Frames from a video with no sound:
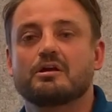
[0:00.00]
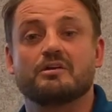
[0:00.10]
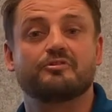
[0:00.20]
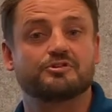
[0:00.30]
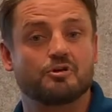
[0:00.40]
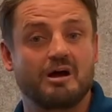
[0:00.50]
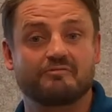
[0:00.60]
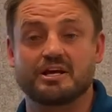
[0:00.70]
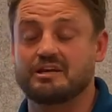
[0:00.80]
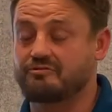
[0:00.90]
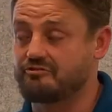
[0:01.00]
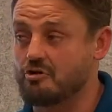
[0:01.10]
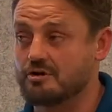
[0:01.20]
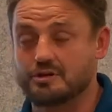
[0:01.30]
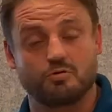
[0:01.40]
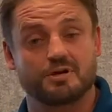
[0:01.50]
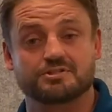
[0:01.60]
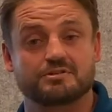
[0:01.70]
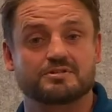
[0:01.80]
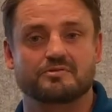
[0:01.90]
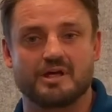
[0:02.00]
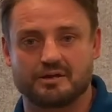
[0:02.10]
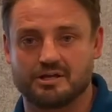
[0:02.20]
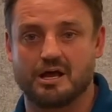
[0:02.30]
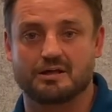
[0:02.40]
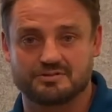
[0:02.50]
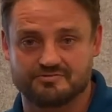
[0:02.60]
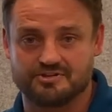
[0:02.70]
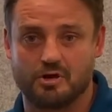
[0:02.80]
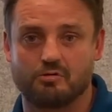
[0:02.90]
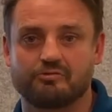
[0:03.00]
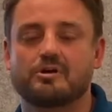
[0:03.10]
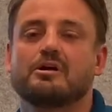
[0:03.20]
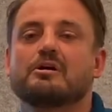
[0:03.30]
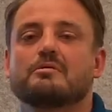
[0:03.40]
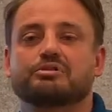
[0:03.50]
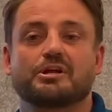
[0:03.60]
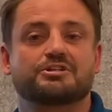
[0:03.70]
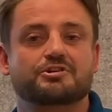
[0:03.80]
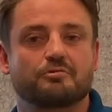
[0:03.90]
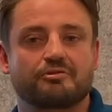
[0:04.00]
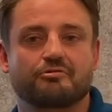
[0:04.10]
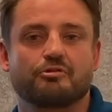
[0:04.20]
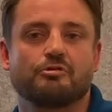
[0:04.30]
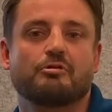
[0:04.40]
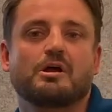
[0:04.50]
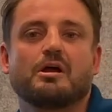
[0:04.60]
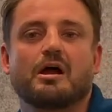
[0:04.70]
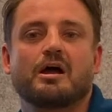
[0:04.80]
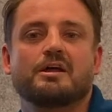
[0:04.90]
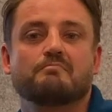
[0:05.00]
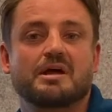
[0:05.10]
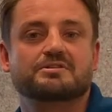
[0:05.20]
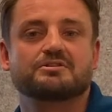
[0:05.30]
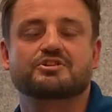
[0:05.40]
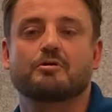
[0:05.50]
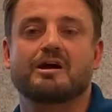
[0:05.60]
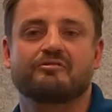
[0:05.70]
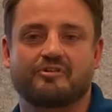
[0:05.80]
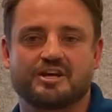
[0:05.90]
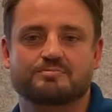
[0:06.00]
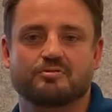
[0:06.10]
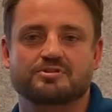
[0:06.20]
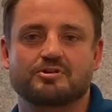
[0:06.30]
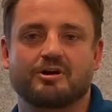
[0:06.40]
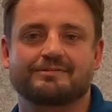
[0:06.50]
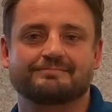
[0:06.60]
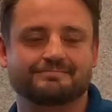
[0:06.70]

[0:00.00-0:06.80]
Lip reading: If you do have any further questions that can't solve, please shoot through a message to our Facebook site.